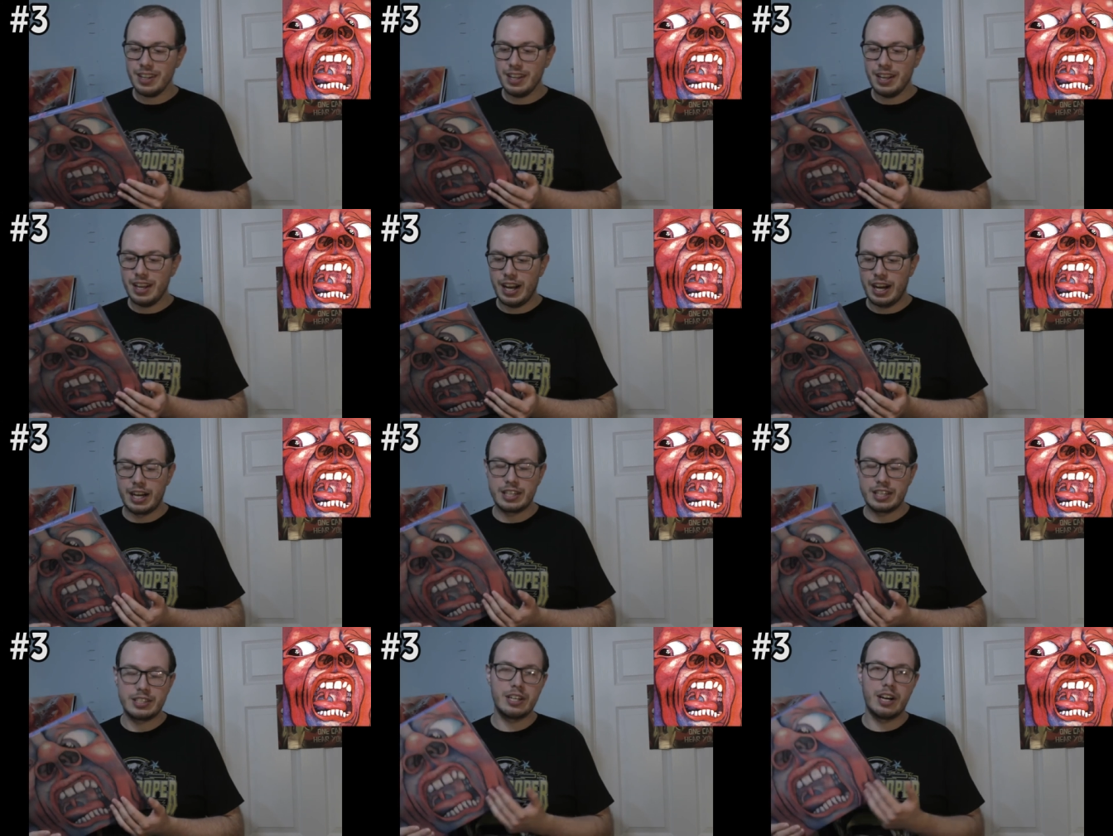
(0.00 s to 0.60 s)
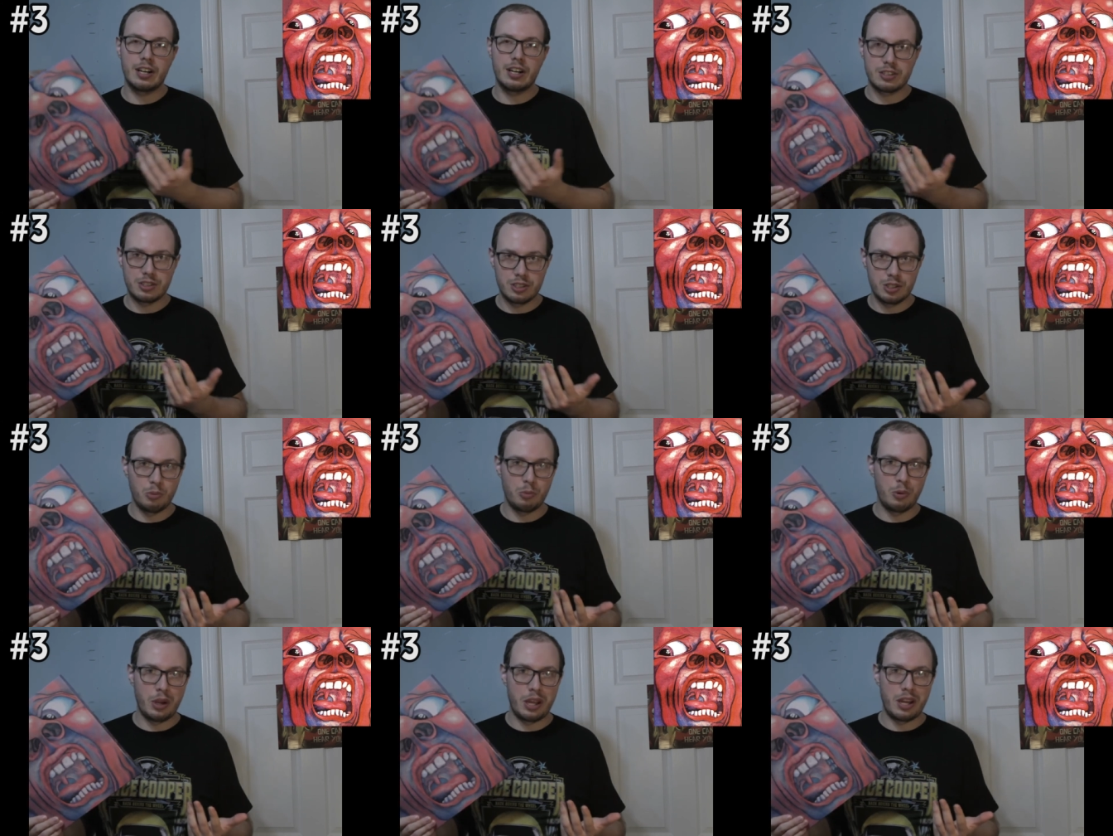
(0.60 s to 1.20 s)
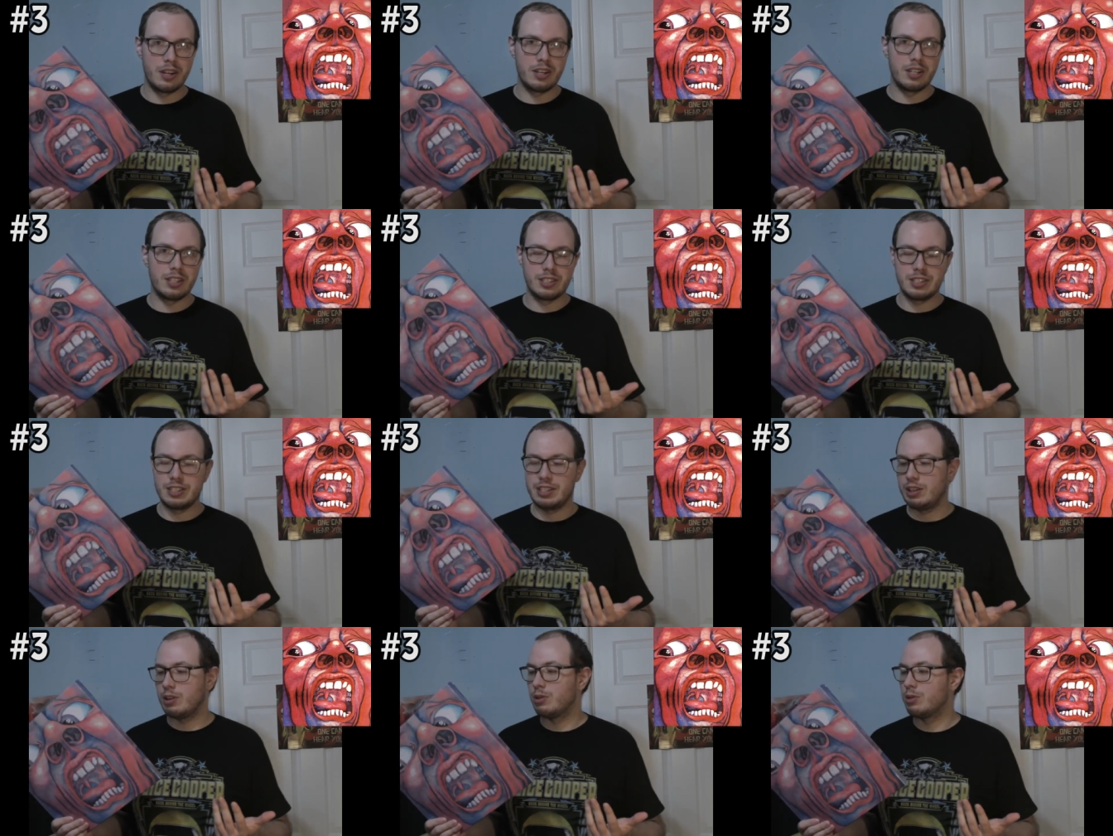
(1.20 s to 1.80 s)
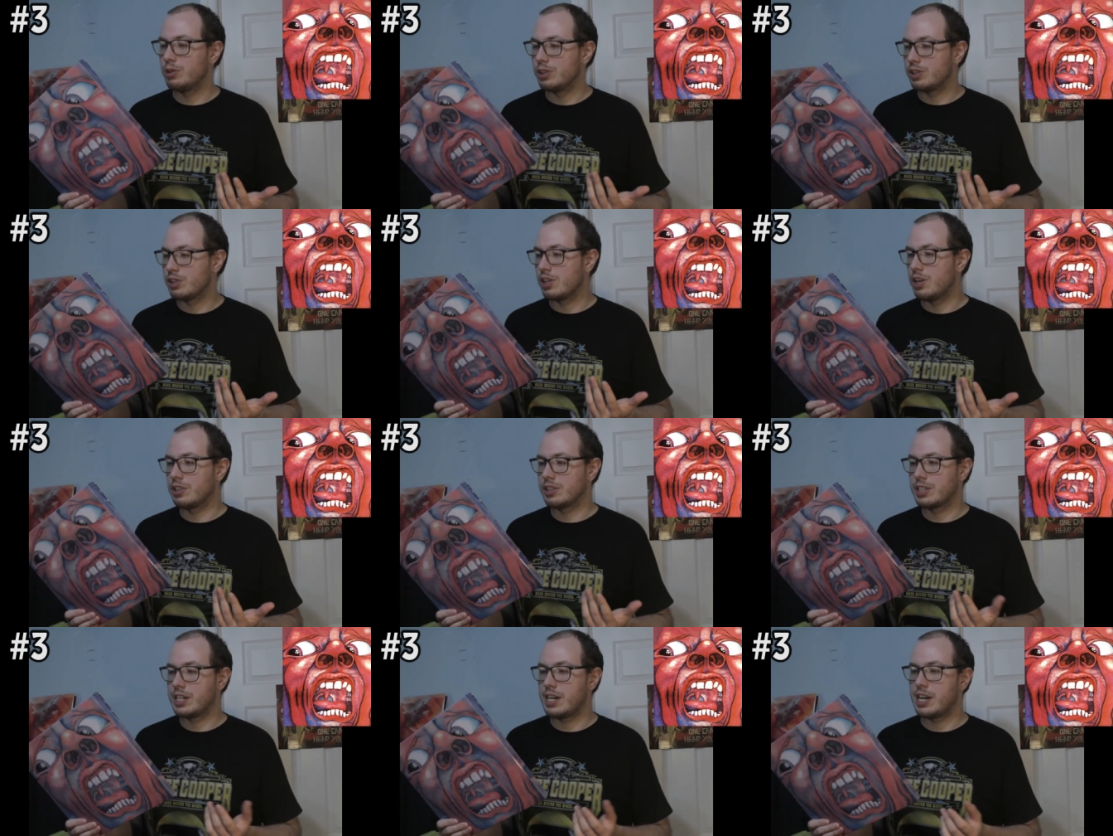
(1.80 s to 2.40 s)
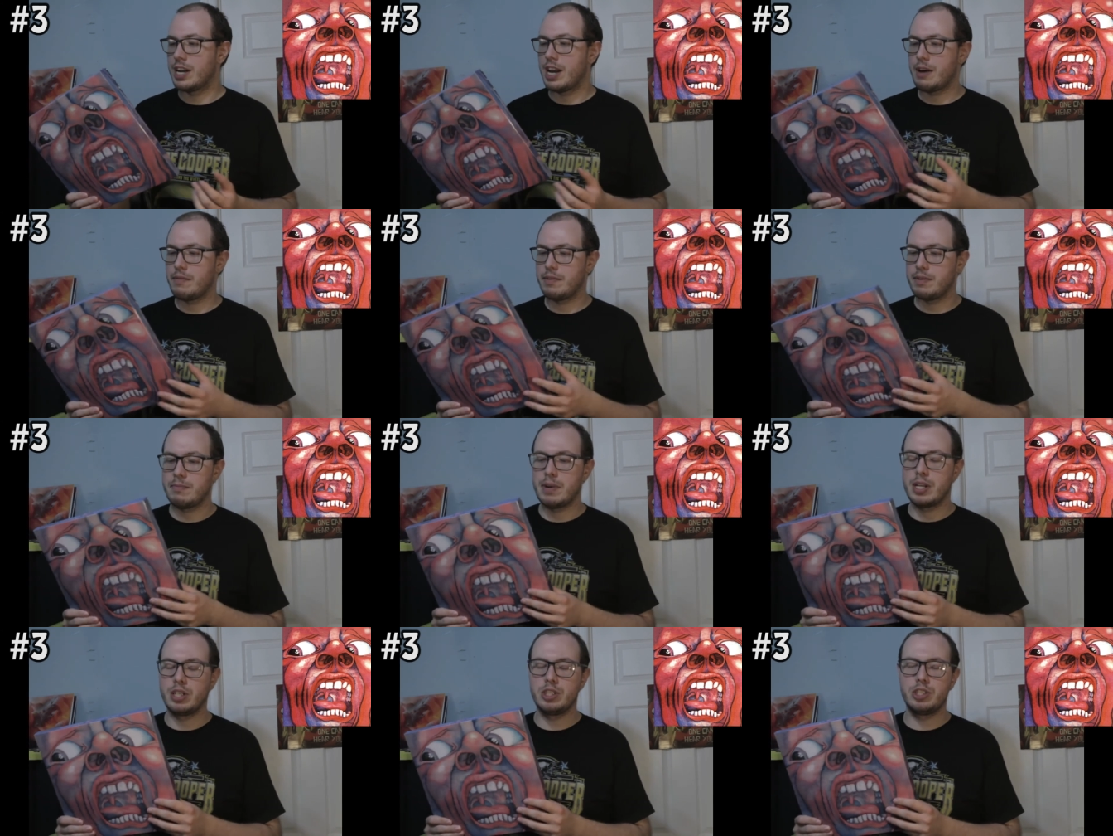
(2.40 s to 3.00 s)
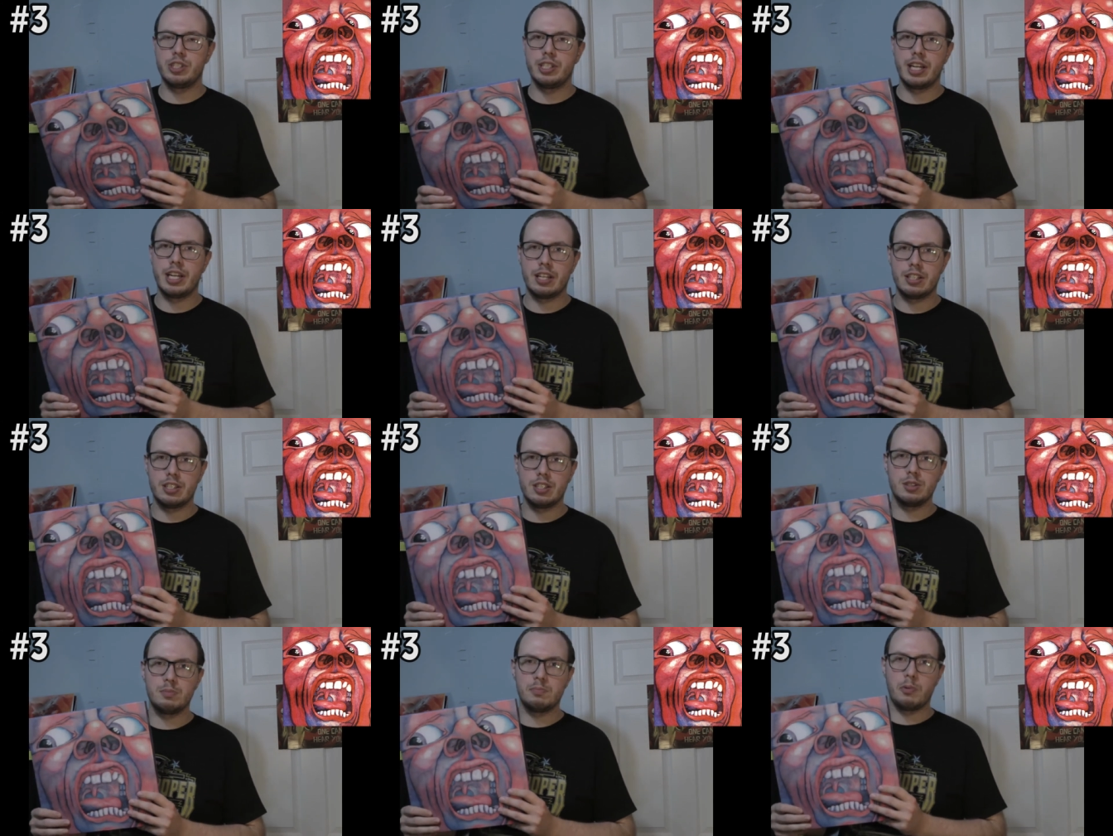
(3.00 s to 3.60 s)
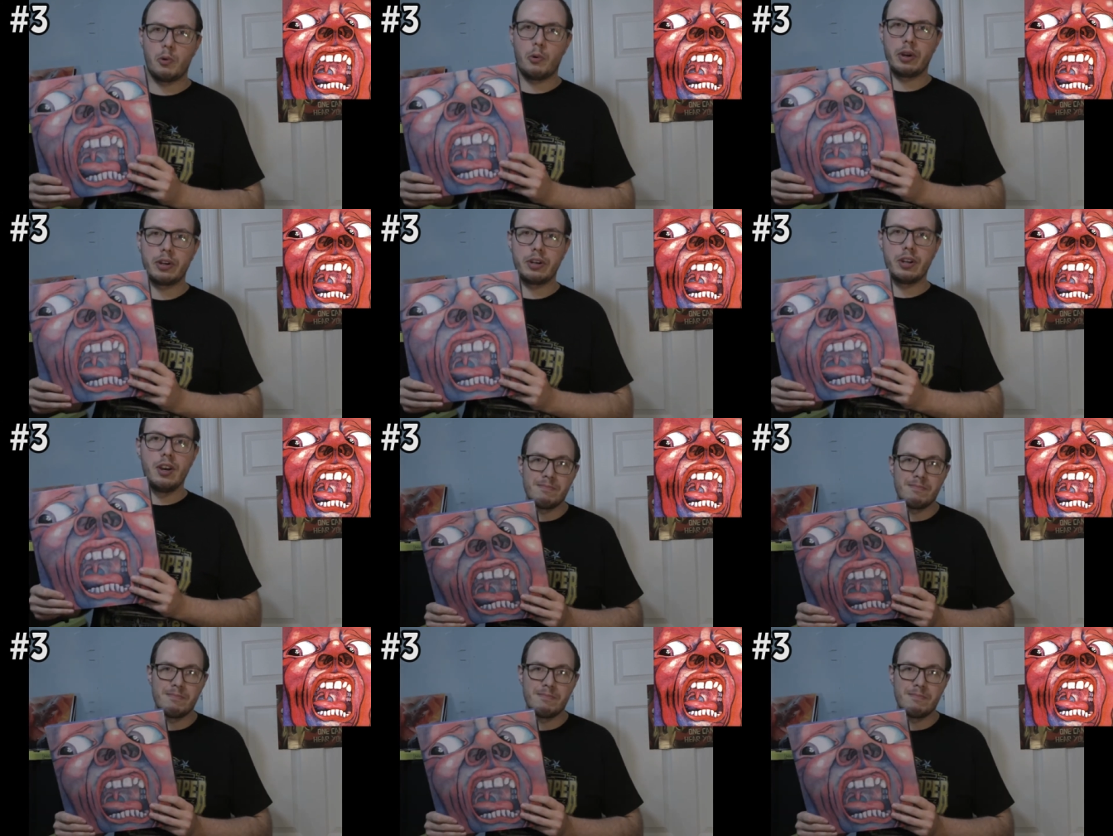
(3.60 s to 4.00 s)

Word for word: I Talk to the Wind is the only song that I haven't mentioned at this point,